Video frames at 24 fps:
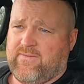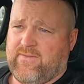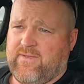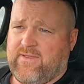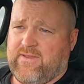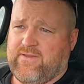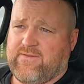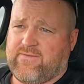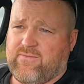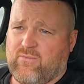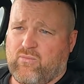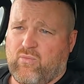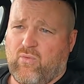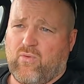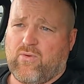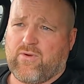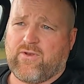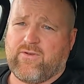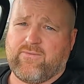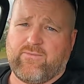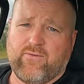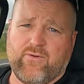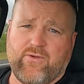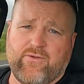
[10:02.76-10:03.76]
these
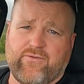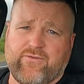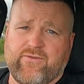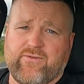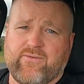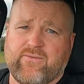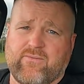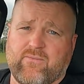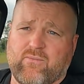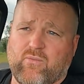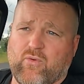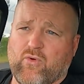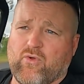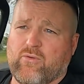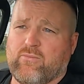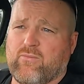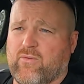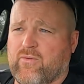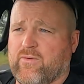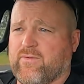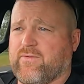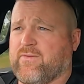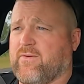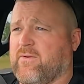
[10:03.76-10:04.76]
water diversion woo
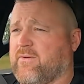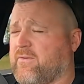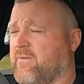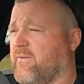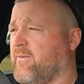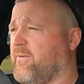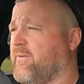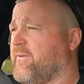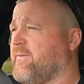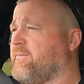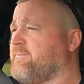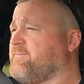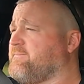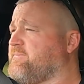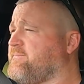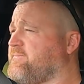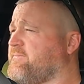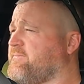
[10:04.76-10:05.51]
boys, I call them.